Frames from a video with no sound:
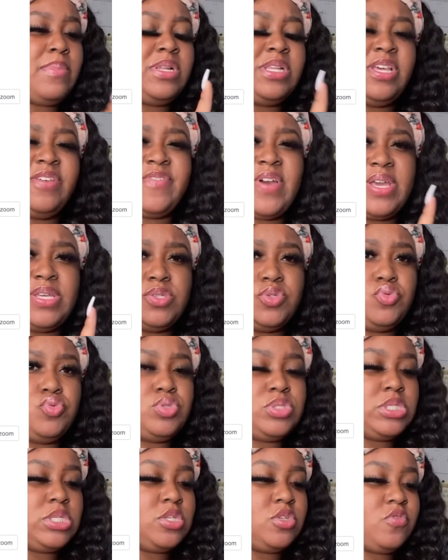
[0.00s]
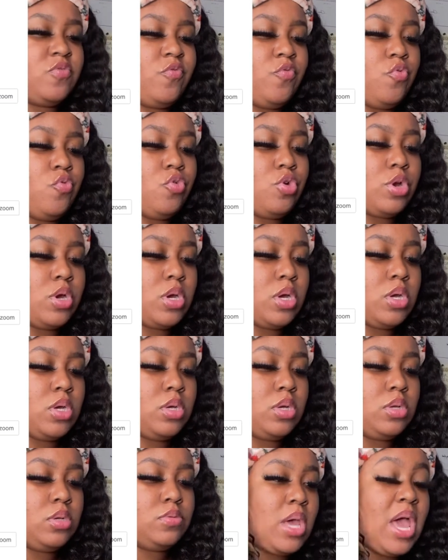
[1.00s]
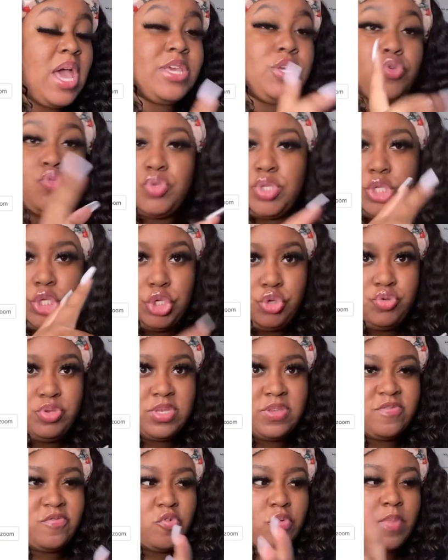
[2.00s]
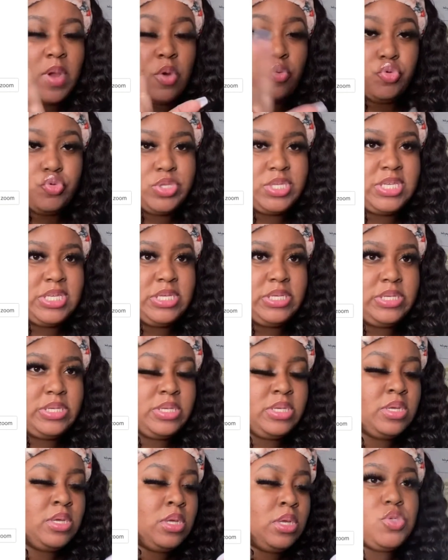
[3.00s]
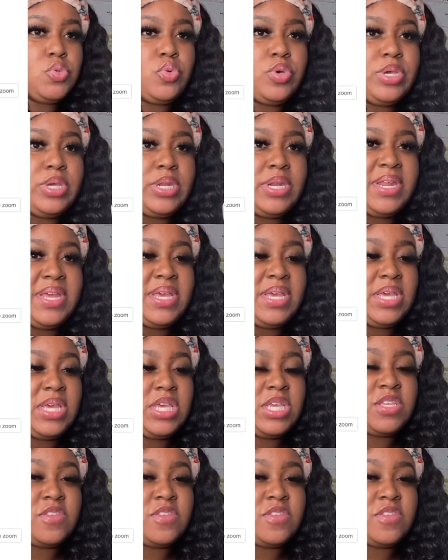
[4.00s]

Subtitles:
I use this for I used to use it for my routine. This one is